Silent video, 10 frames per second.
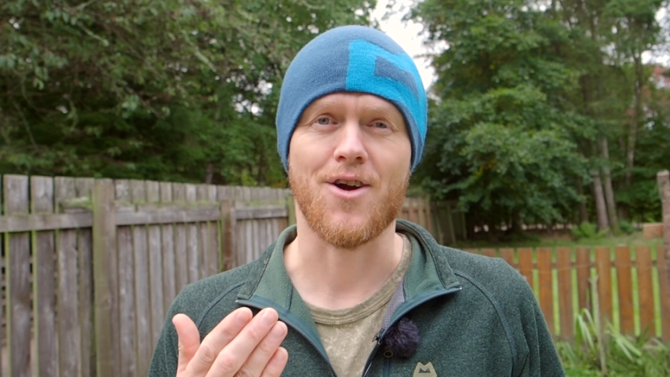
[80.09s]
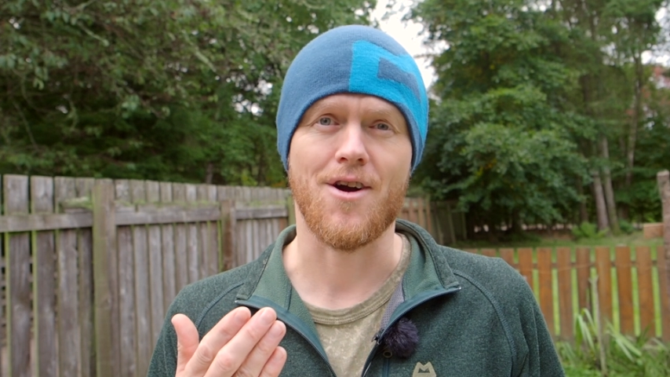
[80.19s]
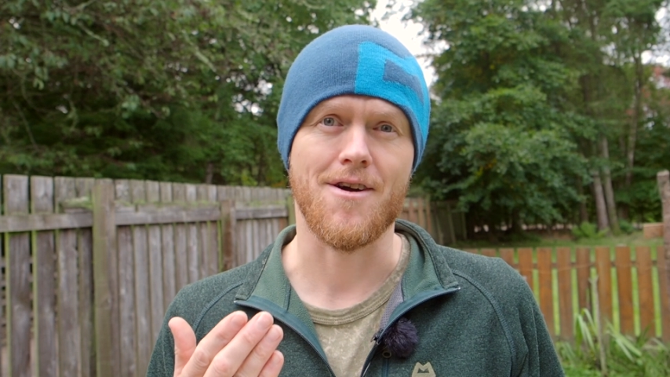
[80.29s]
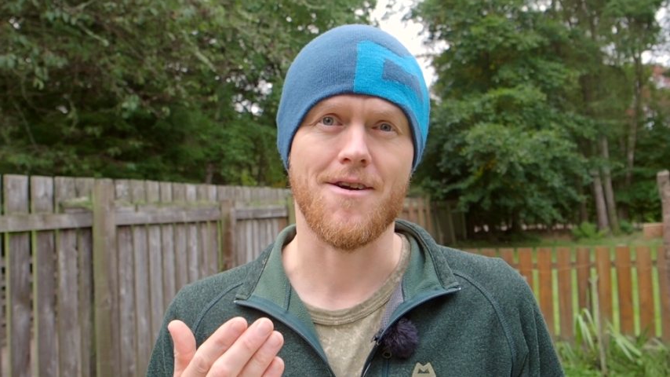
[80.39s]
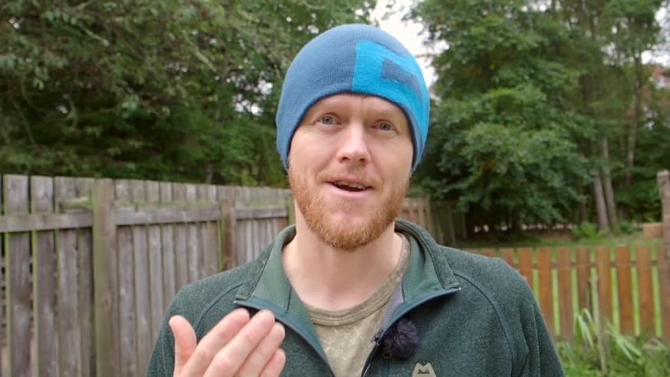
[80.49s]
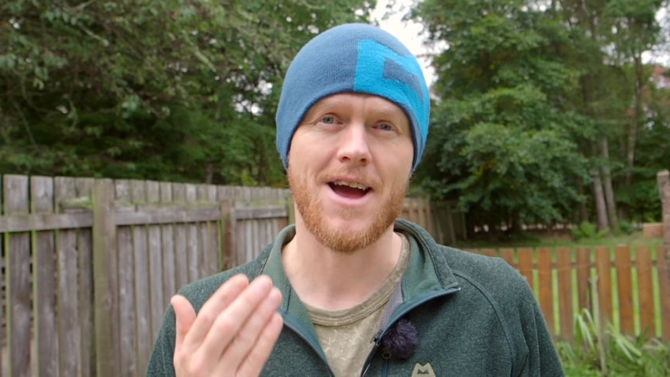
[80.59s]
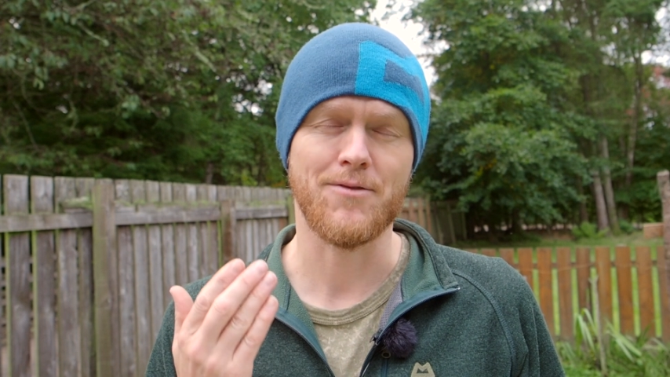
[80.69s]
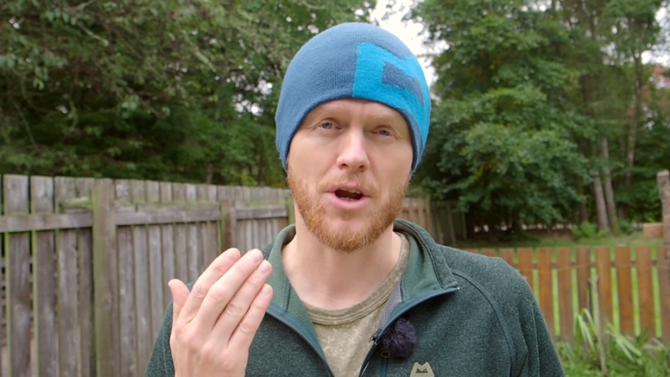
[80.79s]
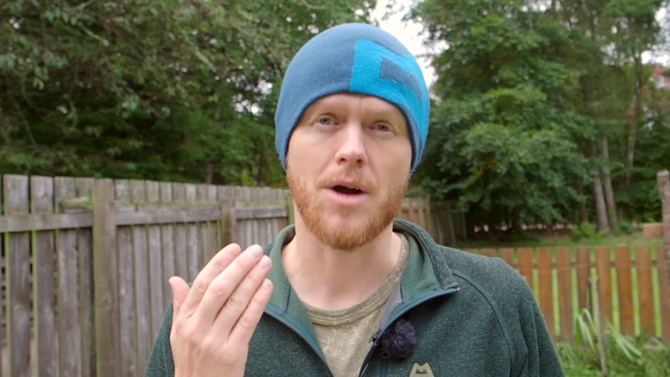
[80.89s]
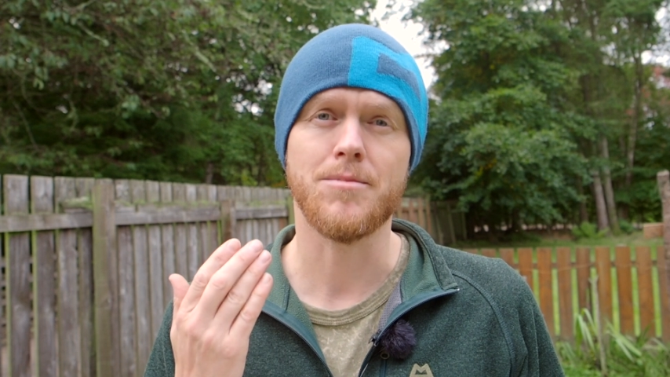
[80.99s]
are
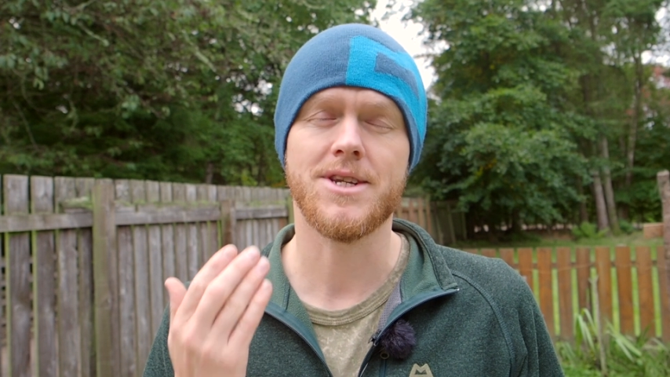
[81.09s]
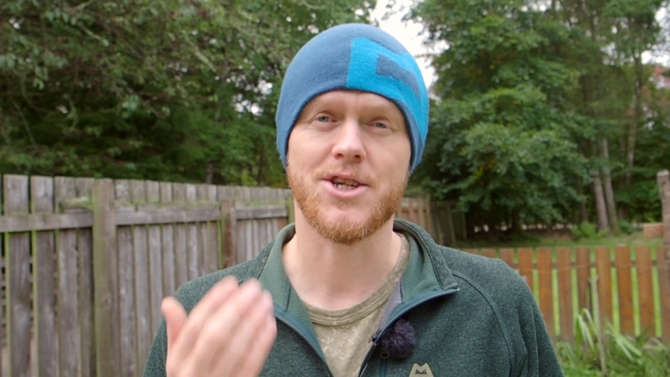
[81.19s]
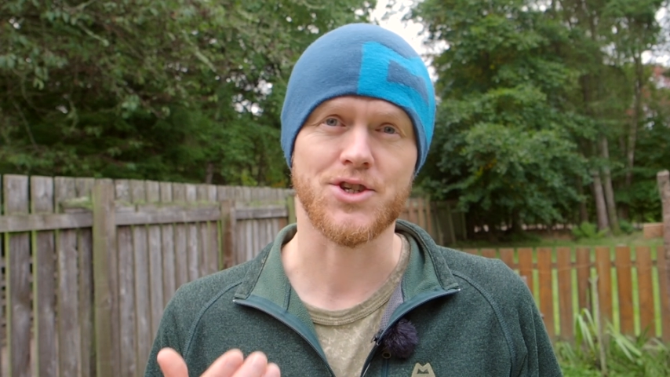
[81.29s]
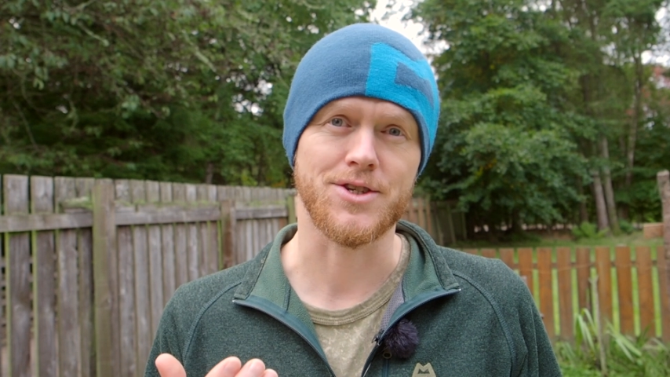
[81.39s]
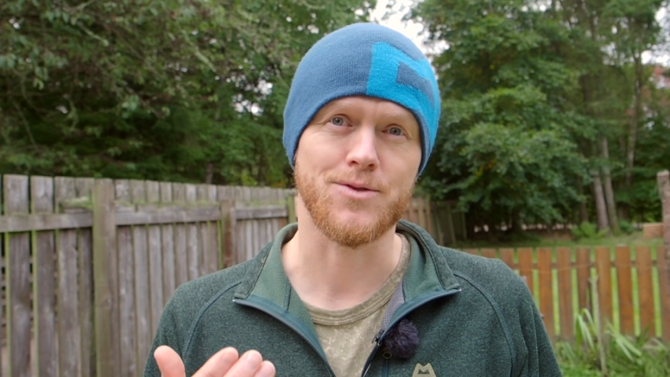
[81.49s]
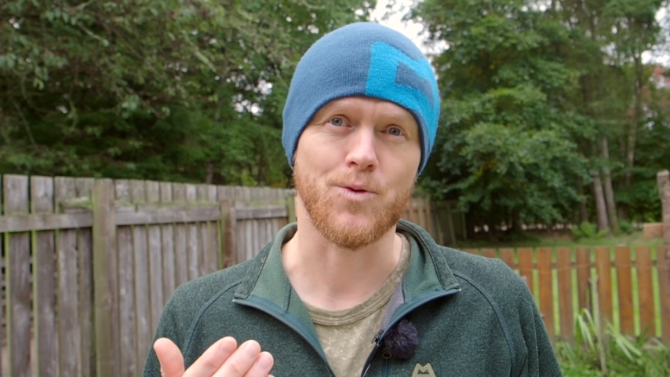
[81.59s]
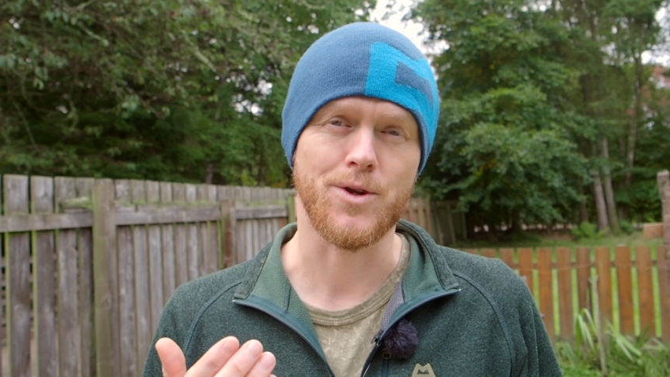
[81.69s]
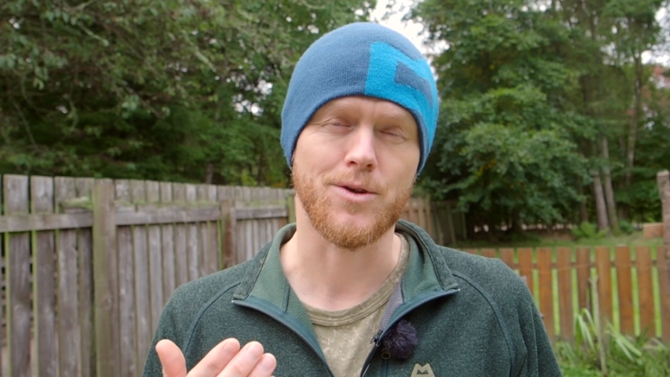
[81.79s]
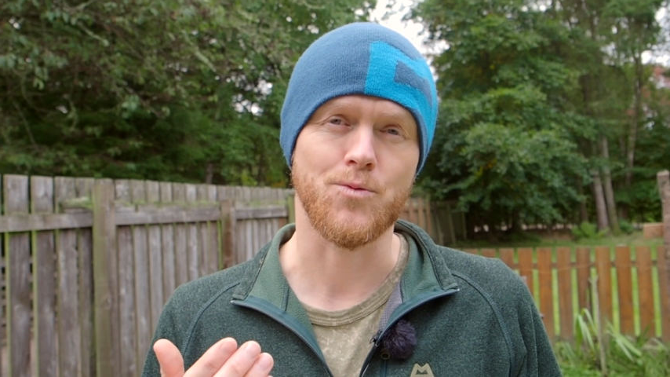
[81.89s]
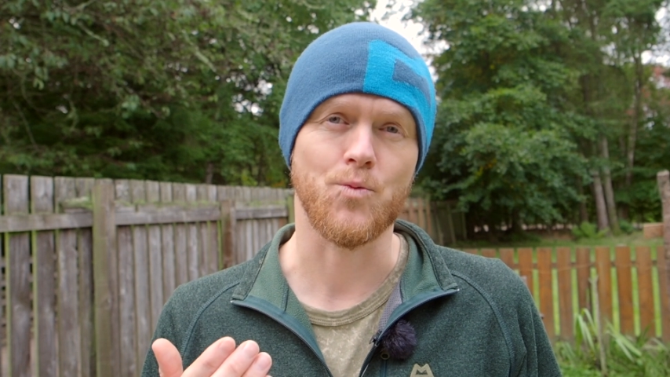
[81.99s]
having a competition where
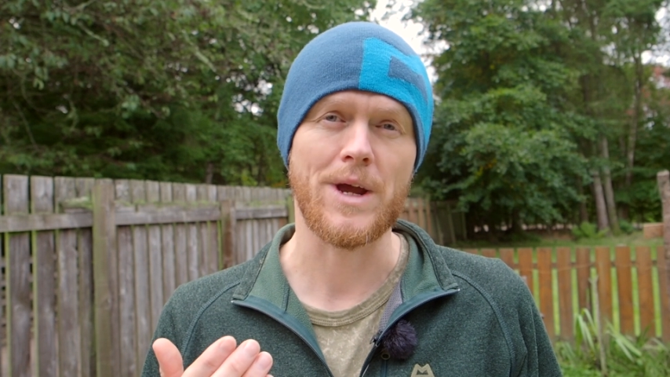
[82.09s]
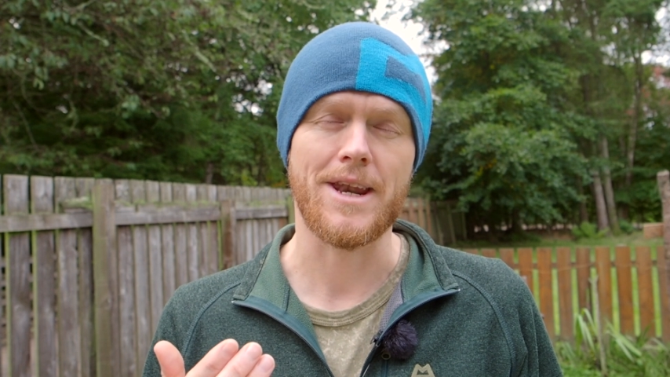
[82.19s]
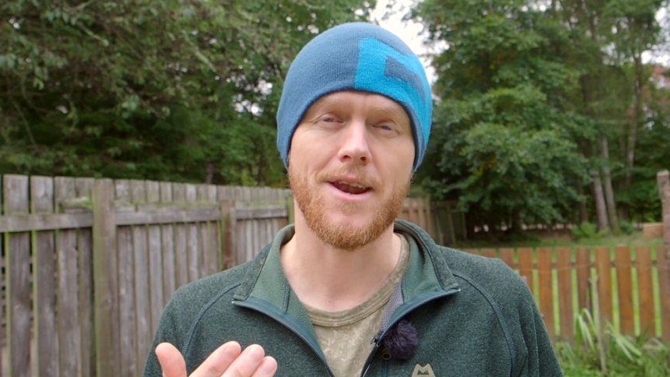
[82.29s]
you can win